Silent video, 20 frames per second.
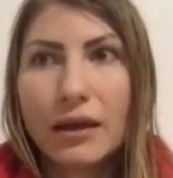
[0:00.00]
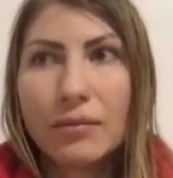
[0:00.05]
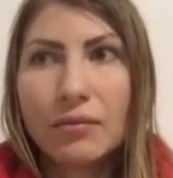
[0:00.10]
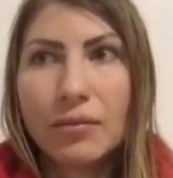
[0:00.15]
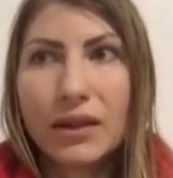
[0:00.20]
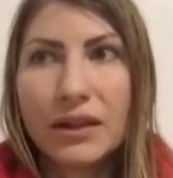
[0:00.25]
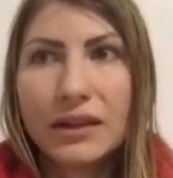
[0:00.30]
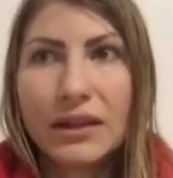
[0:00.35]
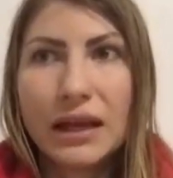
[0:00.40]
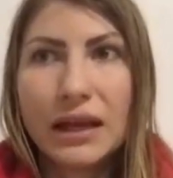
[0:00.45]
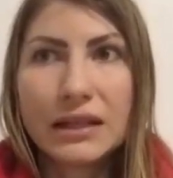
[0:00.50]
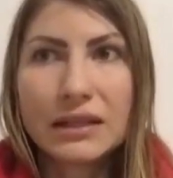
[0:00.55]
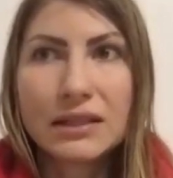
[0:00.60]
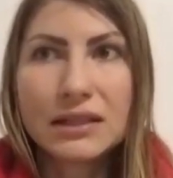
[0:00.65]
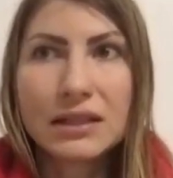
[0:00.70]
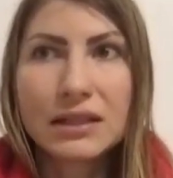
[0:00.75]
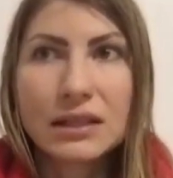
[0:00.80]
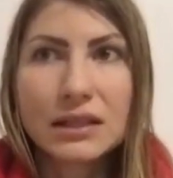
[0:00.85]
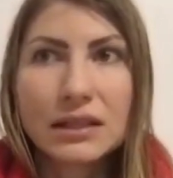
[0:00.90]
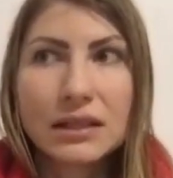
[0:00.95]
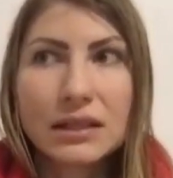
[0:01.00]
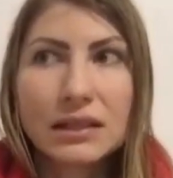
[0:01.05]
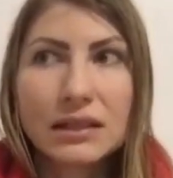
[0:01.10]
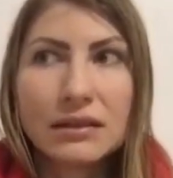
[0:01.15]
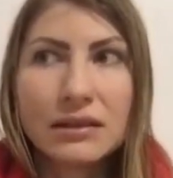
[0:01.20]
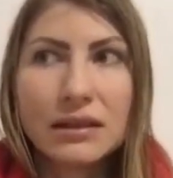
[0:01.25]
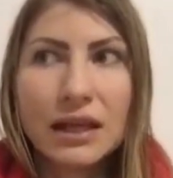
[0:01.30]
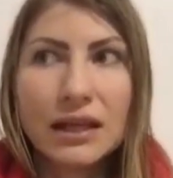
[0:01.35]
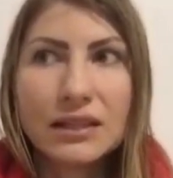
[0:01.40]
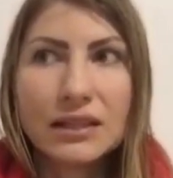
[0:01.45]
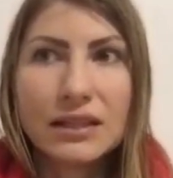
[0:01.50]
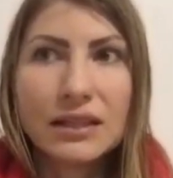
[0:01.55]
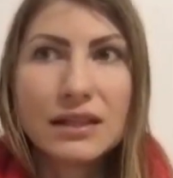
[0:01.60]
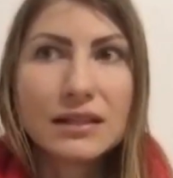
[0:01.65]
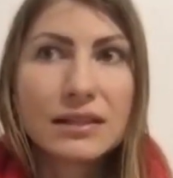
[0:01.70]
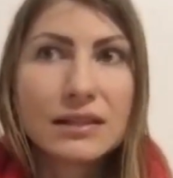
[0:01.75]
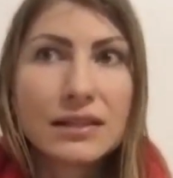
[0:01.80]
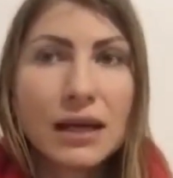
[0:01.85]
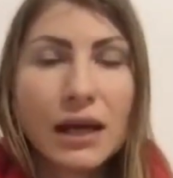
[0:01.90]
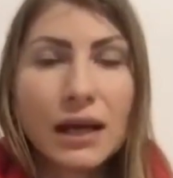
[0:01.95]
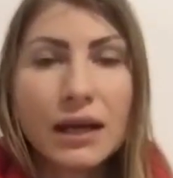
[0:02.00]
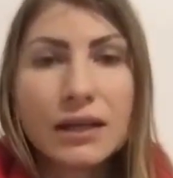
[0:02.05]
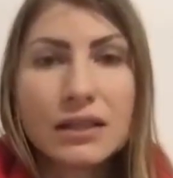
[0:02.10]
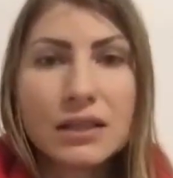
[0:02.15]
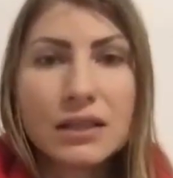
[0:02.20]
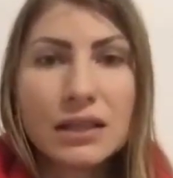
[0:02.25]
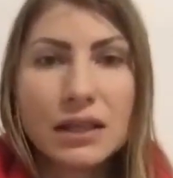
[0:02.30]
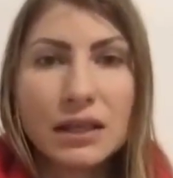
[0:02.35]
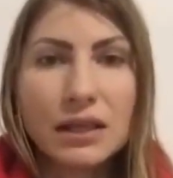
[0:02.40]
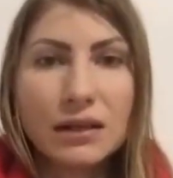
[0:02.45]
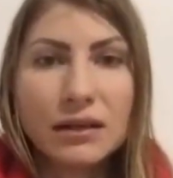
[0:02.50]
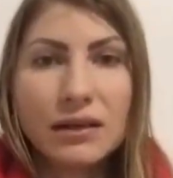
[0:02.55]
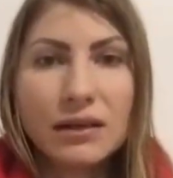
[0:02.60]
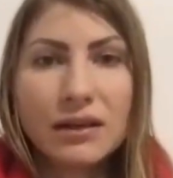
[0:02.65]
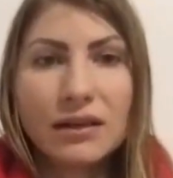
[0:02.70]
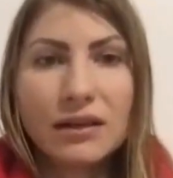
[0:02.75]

but that that anxiety,